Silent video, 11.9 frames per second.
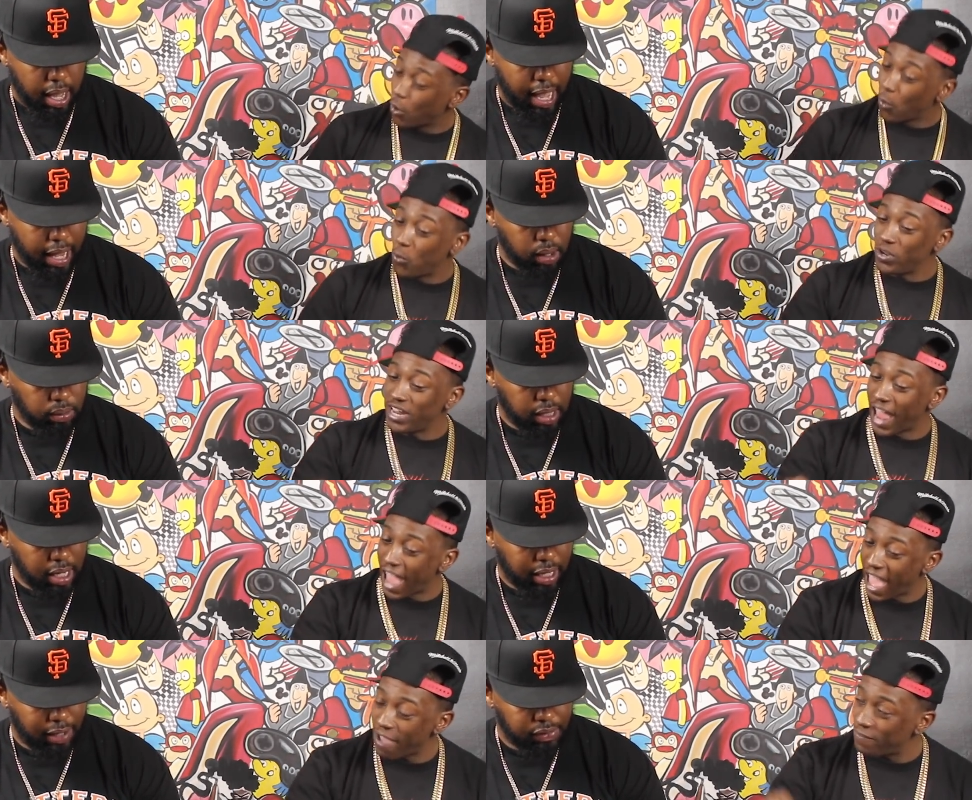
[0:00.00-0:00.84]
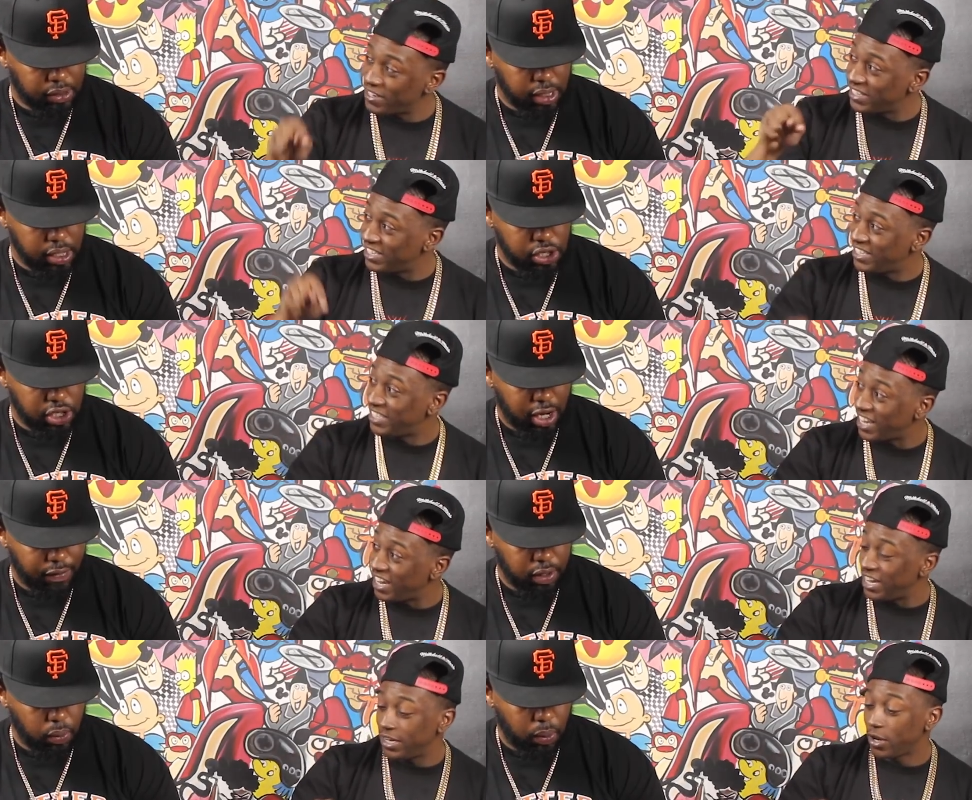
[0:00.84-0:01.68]
Speaker 1: I don't we think I've seen, seen
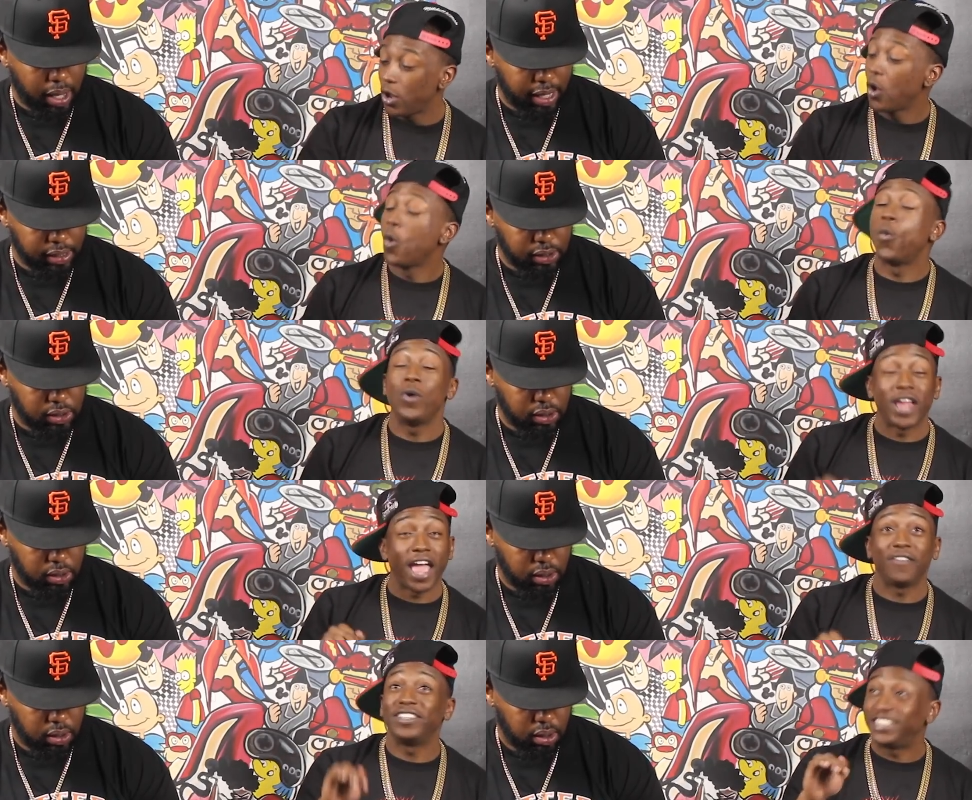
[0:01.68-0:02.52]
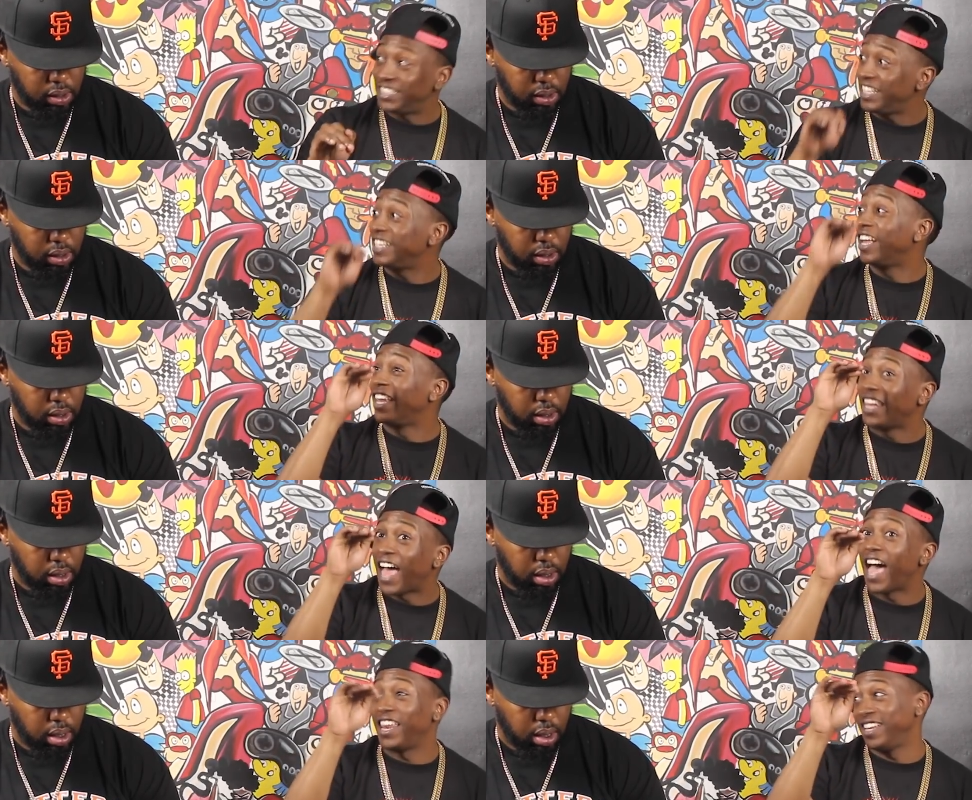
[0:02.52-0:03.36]
Jerry Wess. We haven't seen a
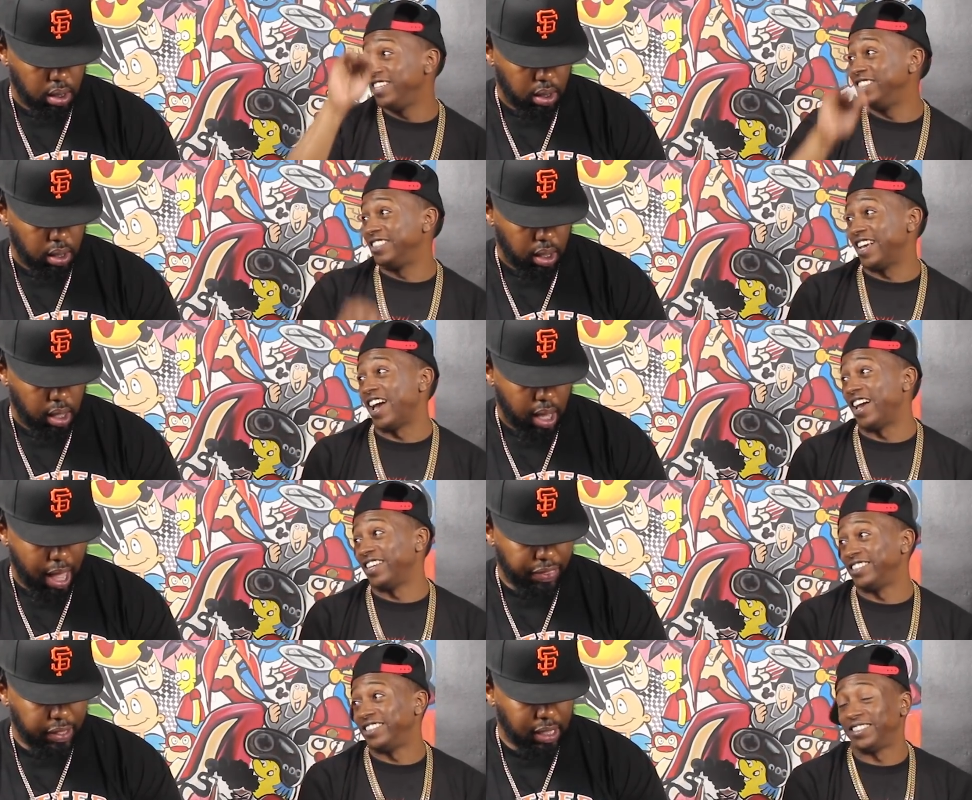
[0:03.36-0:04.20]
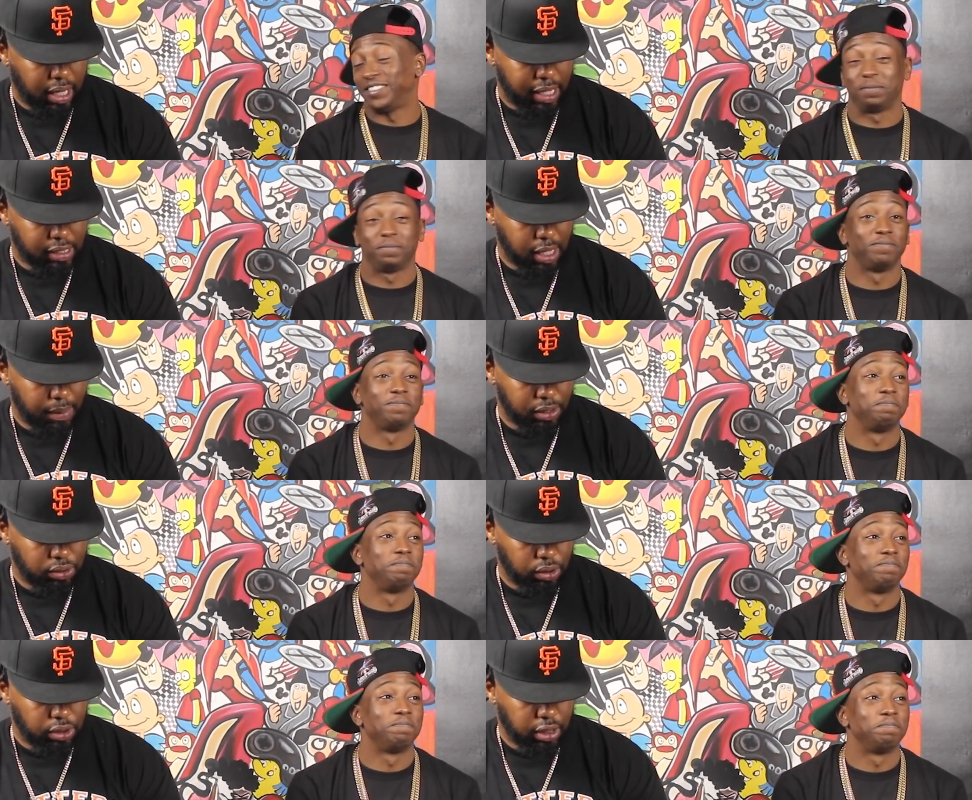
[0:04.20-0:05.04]
lot of these guys.
Speaker 2: I think the last
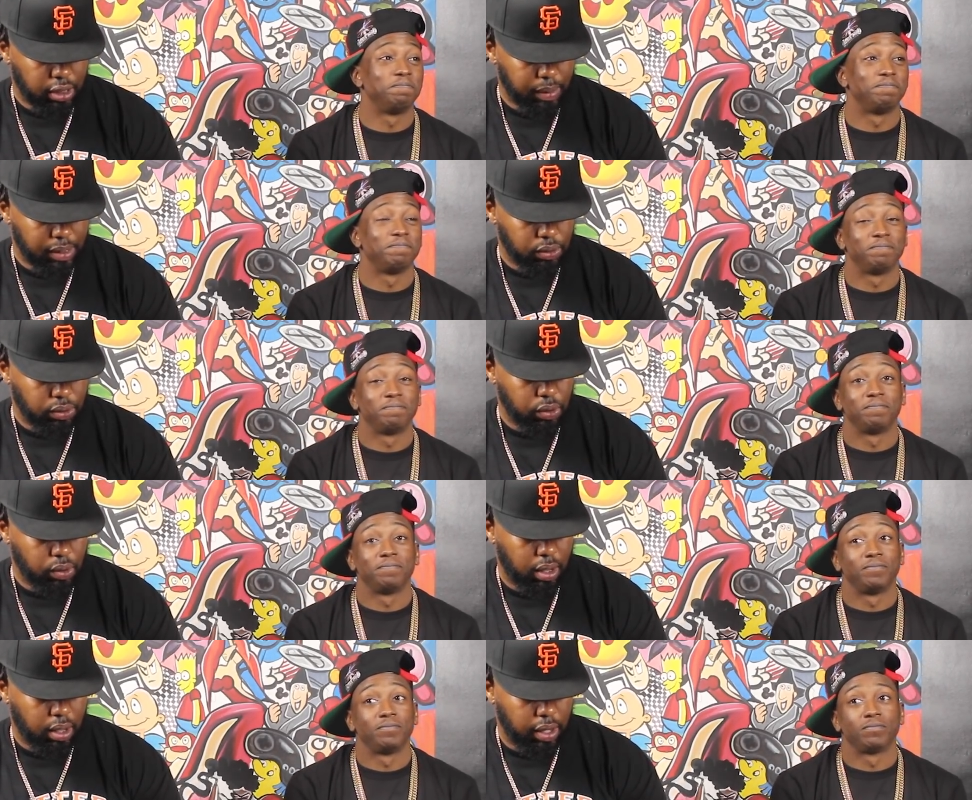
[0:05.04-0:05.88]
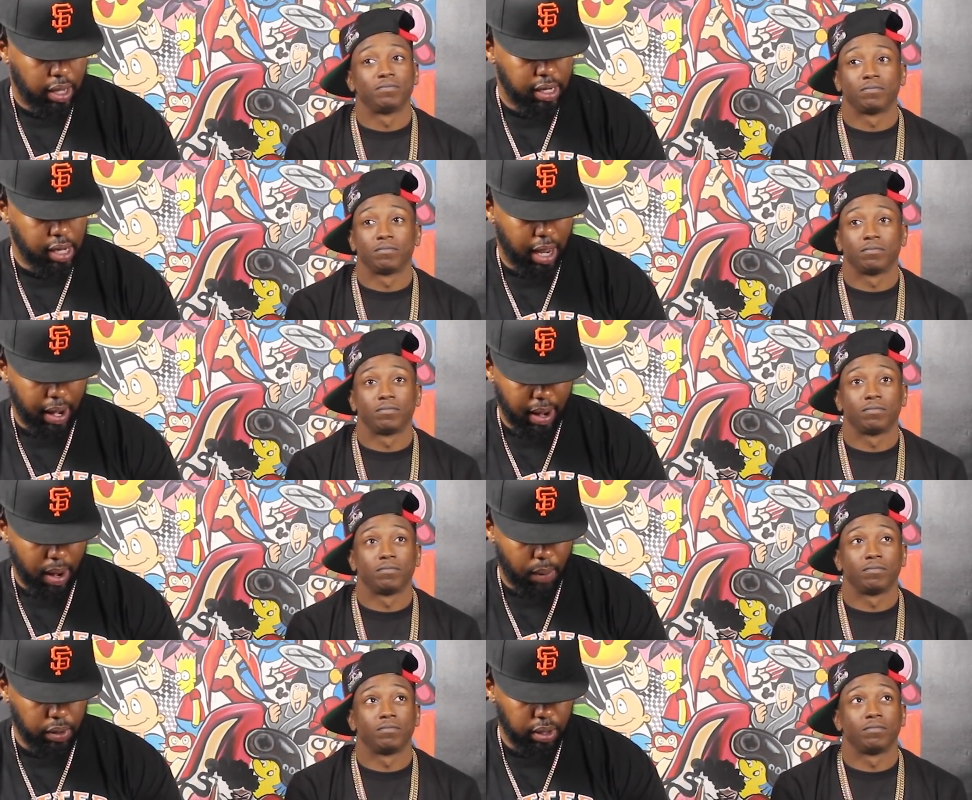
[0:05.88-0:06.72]
time I saw Jerry Wess on URL, and
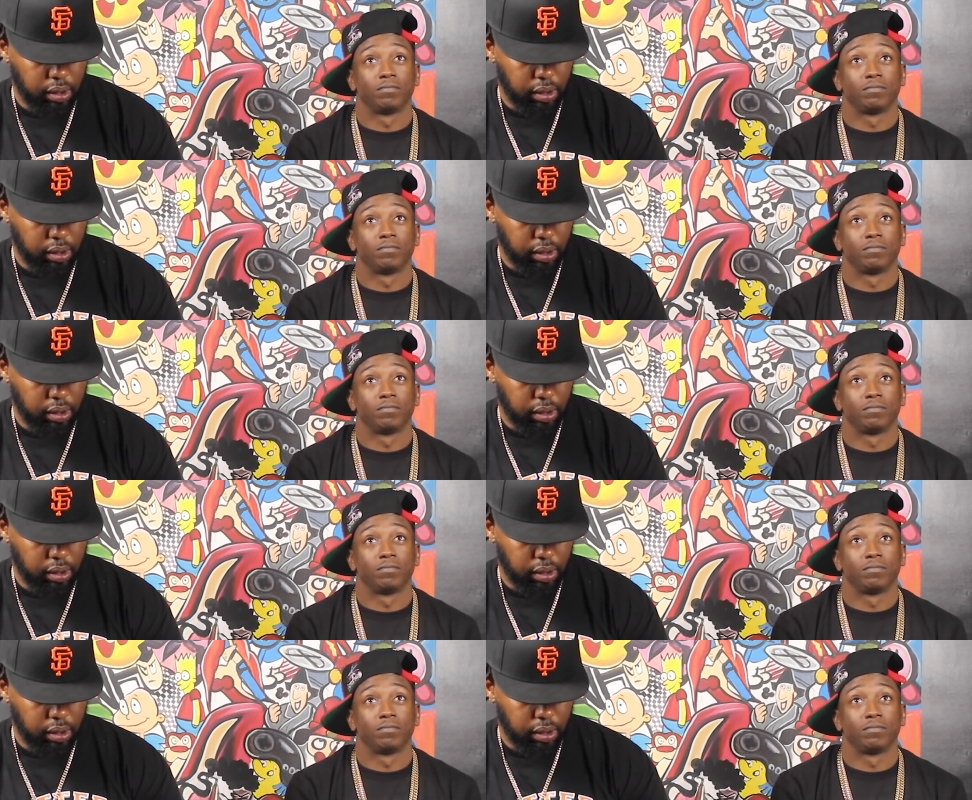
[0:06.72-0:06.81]
I want to